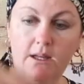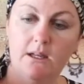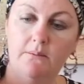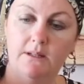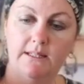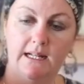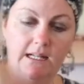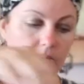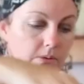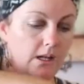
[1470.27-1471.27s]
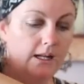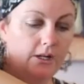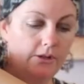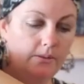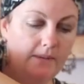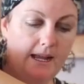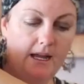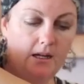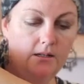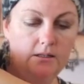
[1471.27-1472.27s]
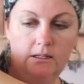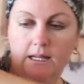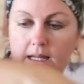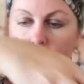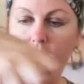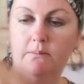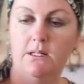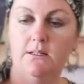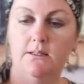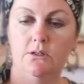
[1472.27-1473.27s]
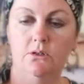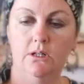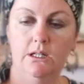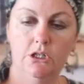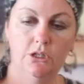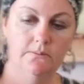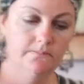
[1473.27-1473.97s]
because I need to put the lid on them now and get them into storage.